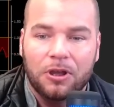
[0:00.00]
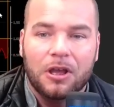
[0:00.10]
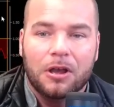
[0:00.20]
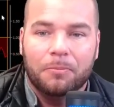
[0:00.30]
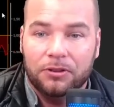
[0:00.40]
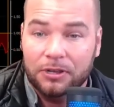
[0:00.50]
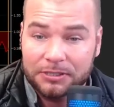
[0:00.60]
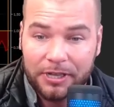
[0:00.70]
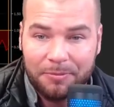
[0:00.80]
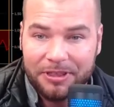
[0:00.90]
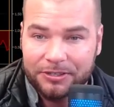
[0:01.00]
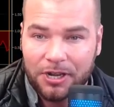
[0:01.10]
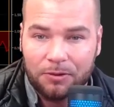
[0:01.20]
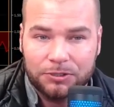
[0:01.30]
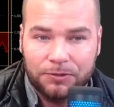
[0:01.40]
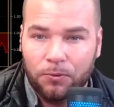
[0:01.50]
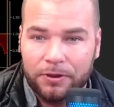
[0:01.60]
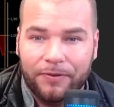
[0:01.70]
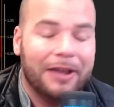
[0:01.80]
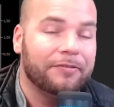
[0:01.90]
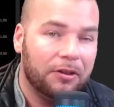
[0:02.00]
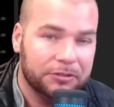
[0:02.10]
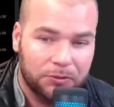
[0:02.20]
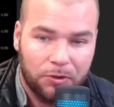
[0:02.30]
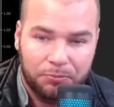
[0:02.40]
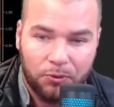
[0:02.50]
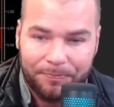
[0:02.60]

But it looks like, I mean, the stock was $45 at one point.